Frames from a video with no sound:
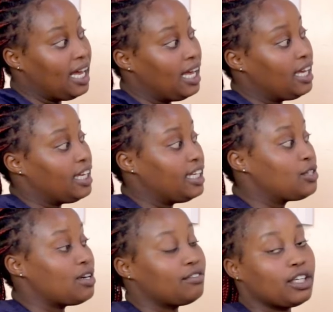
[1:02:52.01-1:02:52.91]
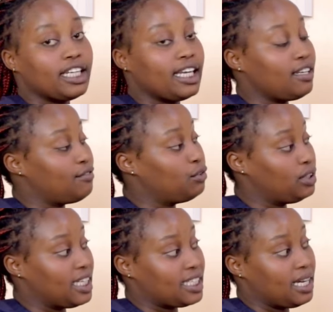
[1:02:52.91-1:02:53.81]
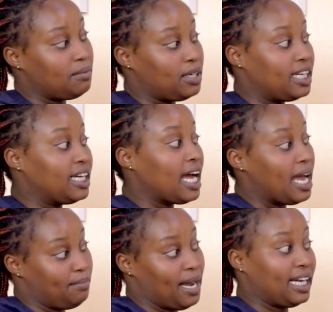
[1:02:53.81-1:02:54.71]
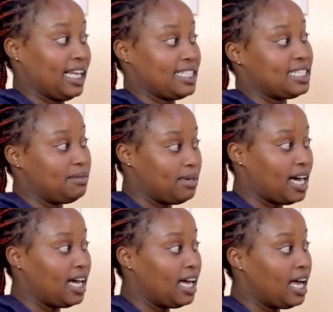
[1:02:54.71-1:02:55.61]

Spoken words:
You need to avoid any food that can bring hyperglycemia.